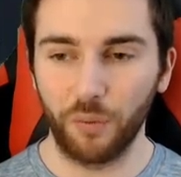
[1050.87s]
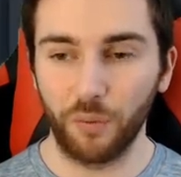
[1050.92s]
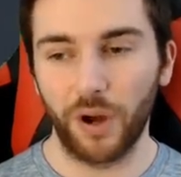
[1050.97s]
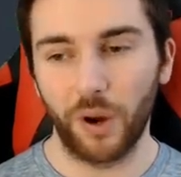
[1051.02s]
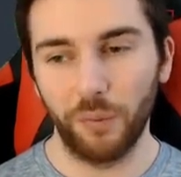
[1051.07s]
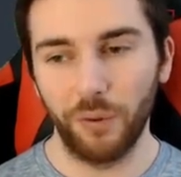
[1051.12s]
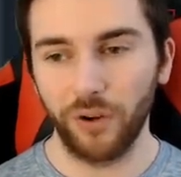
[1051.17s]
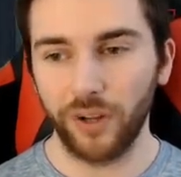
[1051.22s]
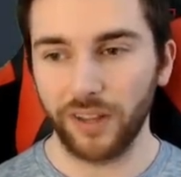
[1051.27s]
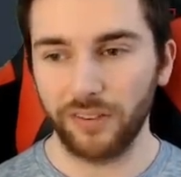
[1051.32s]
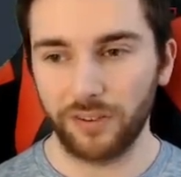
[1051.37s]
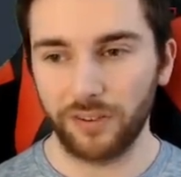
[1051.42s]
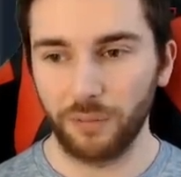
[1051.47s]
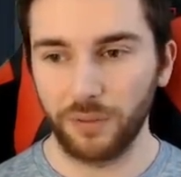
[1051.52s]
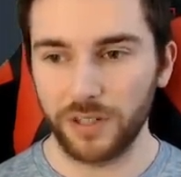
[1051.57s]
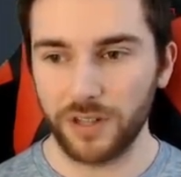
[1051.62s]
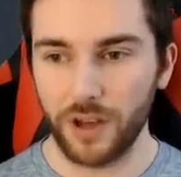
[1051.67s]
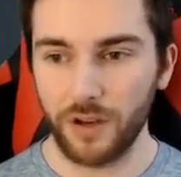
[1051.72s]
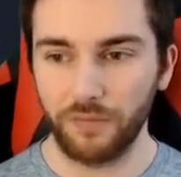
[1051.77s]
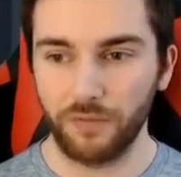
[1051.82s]
Well, we will get some
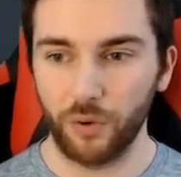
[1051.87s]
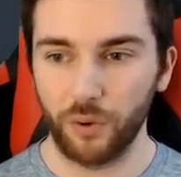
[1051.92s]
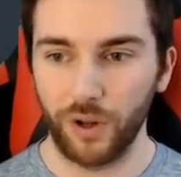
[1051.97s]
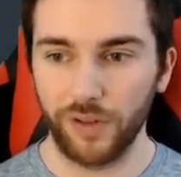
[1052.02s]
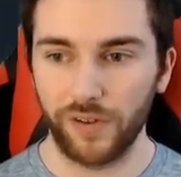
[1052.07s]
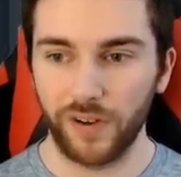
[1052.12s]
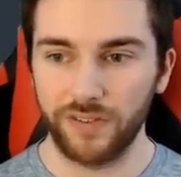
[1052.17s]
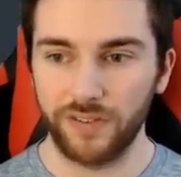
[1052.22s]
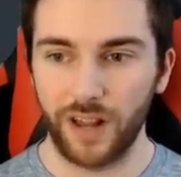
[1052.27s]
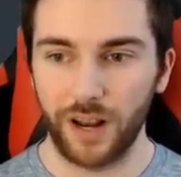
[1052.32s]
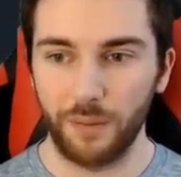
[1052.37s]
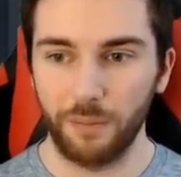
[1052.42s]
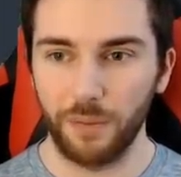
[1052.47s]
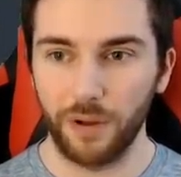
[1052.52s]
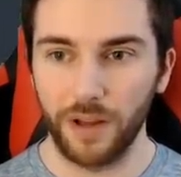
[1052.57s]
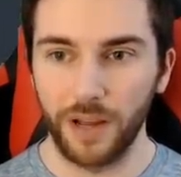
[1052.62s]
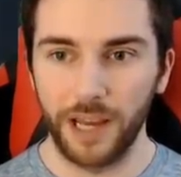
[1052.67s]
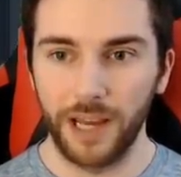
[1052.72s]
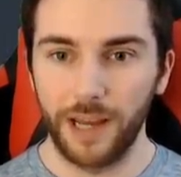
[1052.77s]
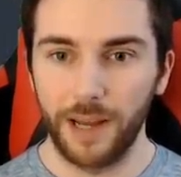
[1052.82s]
return for if I sell him,
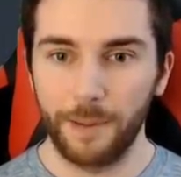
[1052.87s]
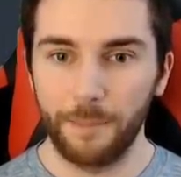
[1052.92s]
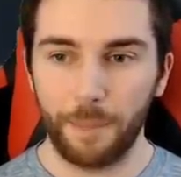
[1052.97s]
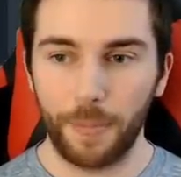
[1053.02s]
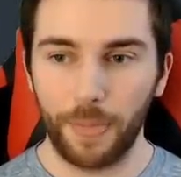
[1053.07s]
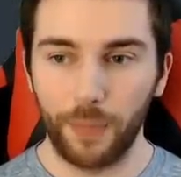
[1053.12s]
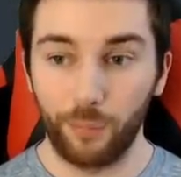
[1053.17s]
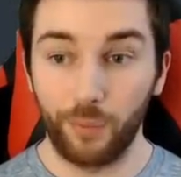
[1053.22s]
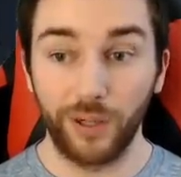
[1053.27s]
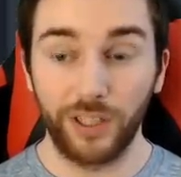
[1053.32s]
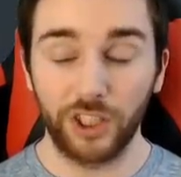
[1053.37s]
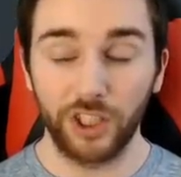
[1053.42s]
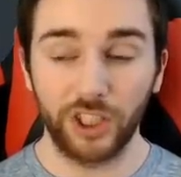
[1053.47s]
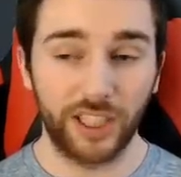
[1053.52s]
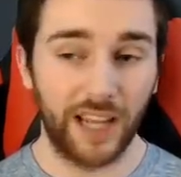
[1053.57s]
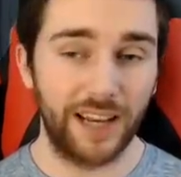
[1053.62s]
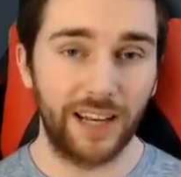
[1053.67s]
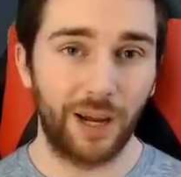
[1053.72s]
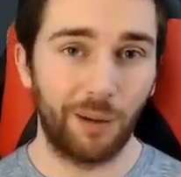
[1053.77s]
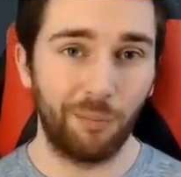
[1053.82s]
but we'd just
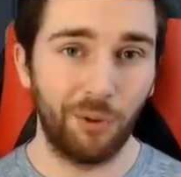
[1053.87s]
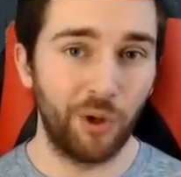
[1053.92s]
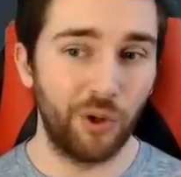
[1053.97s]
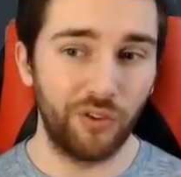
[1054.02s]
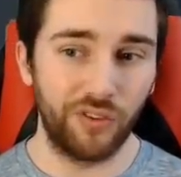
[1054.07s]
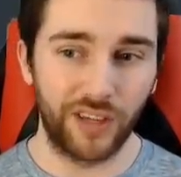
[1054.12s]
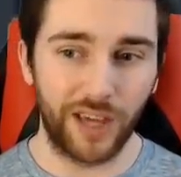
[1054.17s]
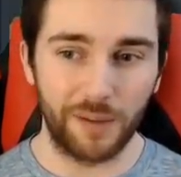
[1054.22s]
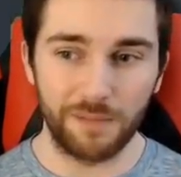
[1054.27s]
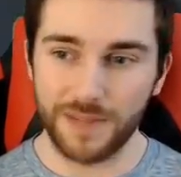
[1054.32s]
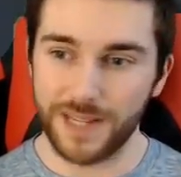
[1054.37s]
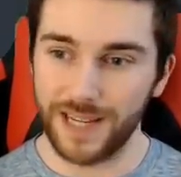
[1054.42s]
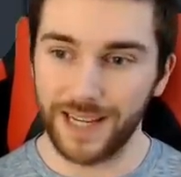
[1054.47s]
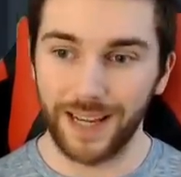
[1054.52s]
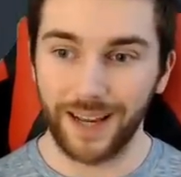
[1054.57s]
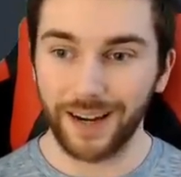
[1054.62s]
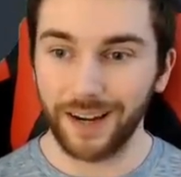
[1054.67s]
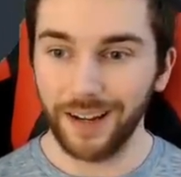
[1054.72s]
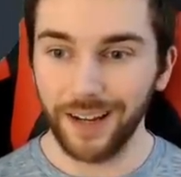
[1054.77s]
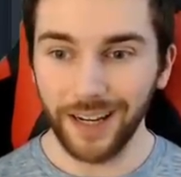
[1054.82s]
end up losing MT,
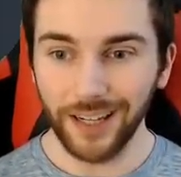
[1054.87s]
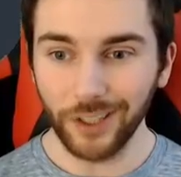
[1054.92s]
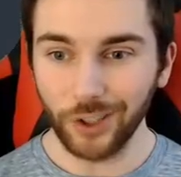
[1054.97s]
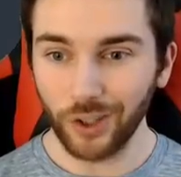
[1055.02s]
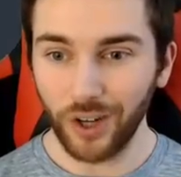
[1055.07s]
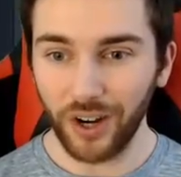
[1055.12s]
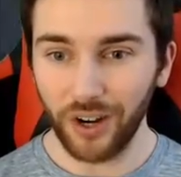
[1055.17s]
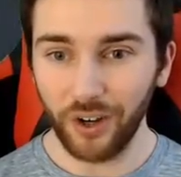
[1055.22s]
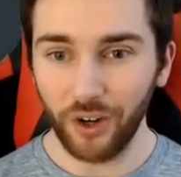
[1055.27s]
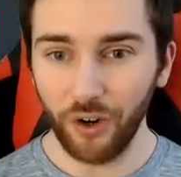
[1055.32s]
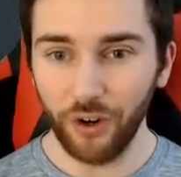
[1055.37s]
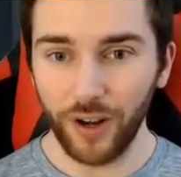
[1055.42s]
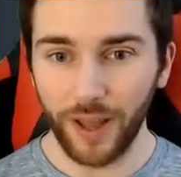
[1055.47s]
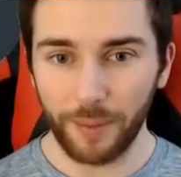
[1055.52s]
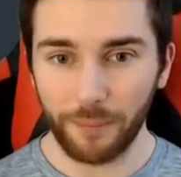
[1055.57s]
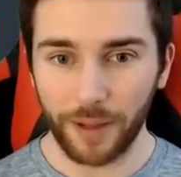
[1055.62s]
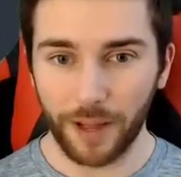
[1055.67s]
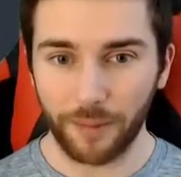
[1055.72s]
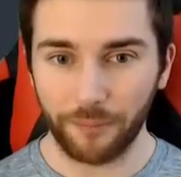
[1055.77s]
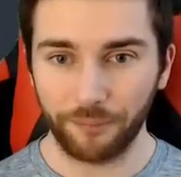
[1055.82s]
and I ain't trying to do that,
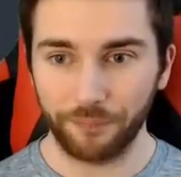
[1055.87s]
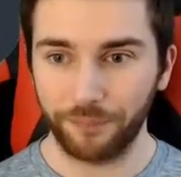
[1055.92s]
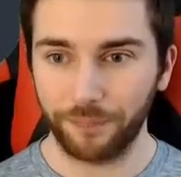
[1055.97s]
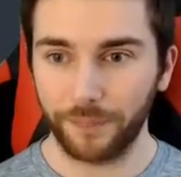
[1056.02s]
man.